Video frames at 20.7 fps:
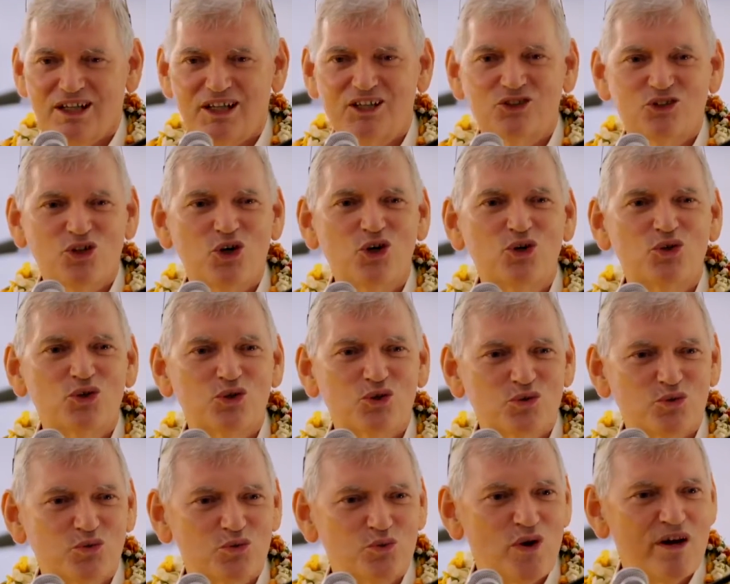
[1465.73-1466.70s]
a
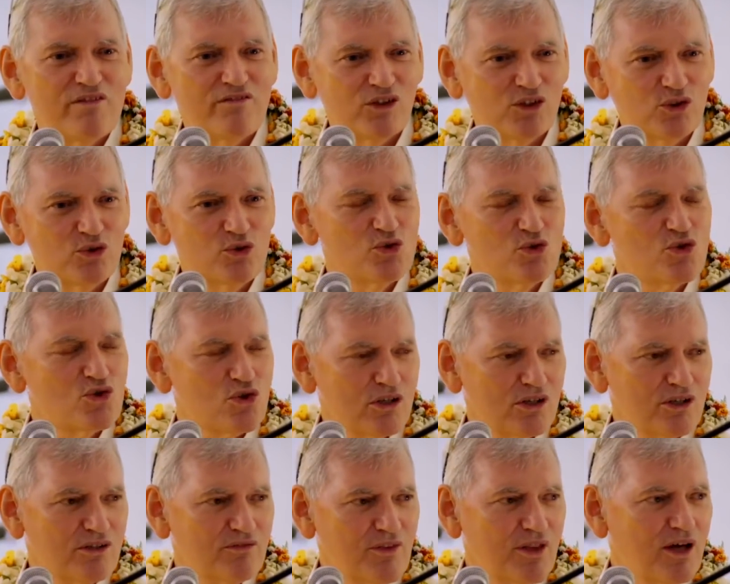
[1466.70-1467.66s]
total
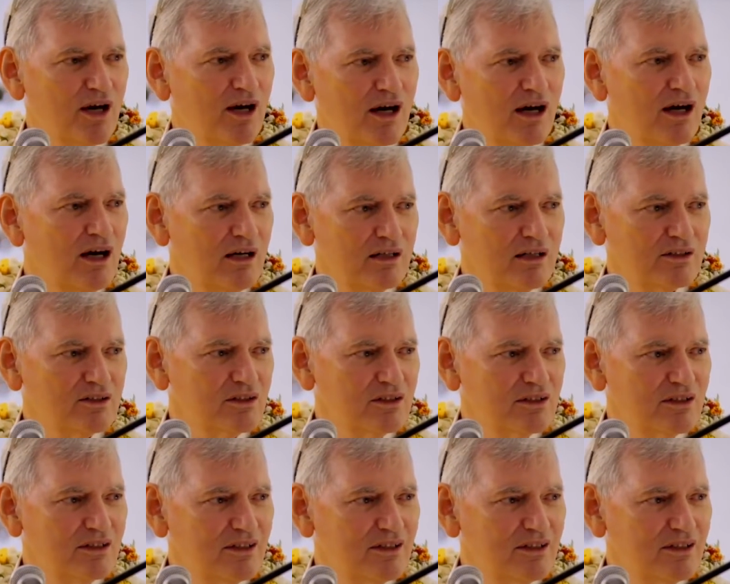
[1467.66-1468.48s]
revolution of the heart,